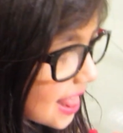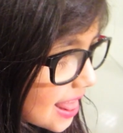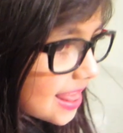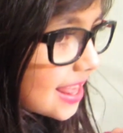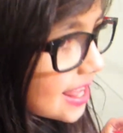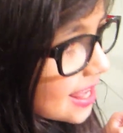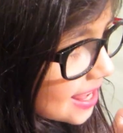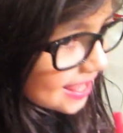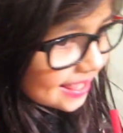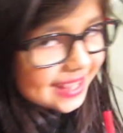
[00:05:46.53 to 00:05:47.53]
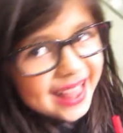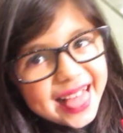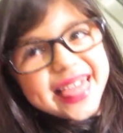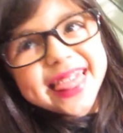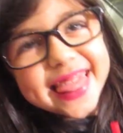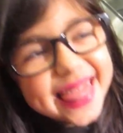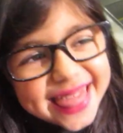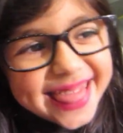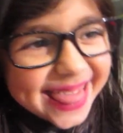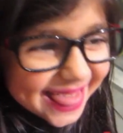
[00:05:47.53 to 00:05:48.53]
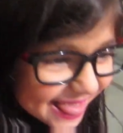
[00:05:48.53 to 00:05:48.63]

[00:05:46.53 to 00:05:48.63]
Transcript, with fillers: being cute? You get silent on me?